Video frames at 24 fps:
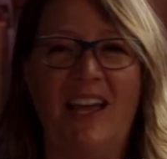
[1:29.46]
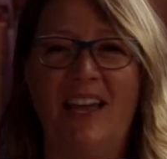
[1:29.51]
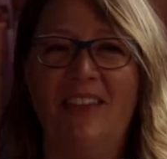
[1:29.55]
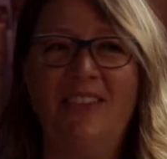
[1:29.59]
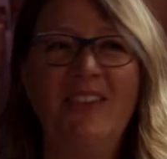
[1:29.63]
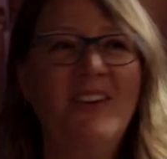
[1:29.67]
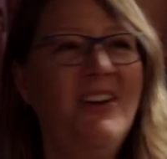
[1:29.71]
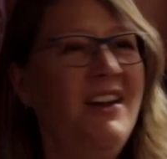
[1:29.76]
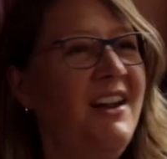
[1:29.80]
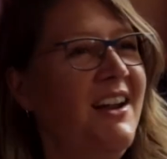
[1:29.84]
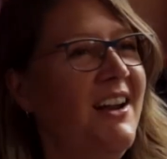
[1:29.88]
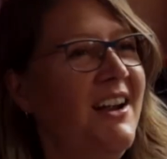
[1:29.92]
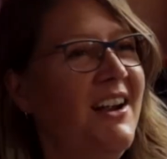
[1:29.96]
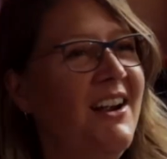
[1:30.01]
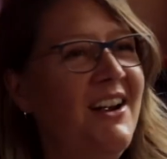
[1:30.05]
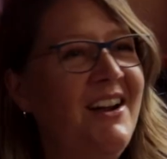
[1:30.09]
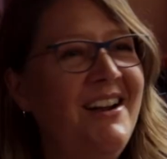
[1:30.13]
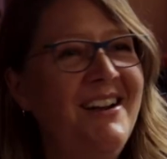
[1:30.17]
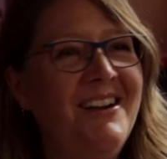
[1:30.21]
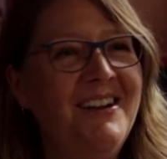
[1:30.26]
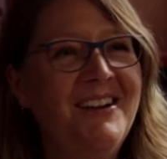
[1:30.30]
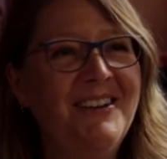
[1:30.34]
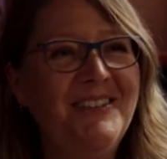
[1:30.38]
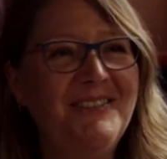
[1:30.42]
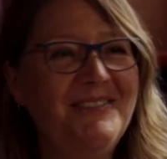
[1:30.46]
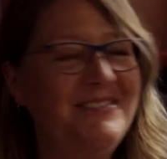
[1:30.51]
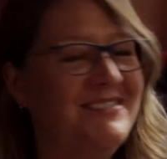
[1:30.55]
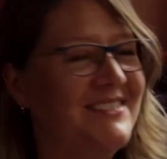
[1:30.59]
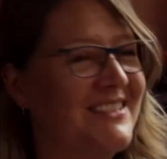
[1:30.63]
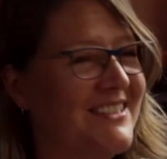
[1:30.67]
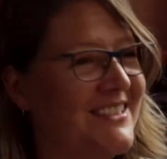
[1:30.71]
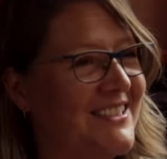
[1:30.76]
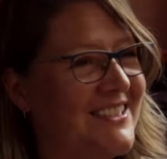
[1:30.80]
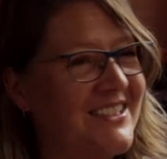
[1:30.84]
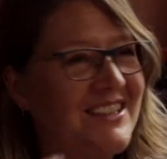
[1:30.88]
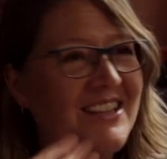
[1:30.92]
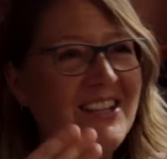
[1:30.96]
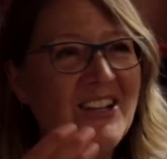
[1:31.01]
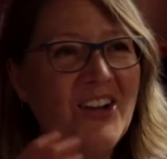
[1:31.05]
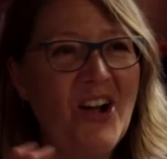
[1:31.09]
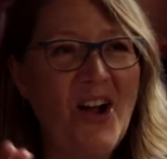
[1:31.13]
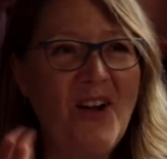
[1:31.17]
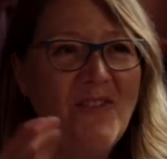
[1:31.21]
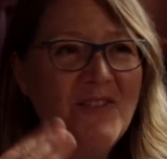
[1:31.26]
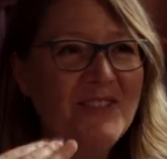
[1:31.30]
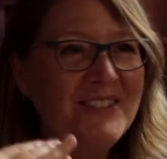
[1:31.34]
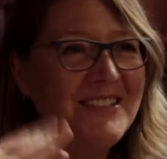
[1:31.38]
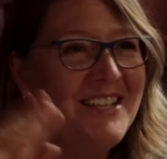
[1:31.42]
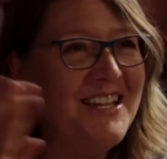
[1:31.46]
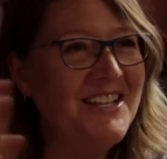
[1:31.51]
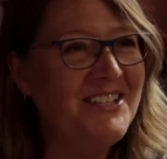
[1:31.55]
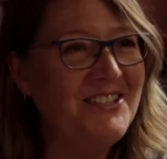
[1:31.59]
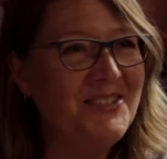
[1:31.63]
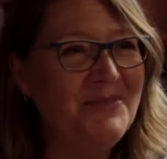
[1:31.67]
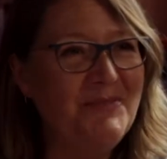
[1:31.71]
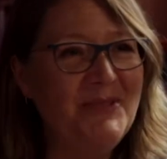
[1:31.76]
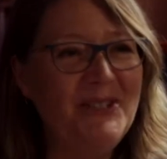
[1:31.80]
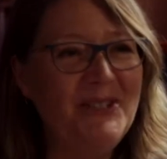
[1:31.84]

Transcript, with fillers: Got there here. This is a little conversation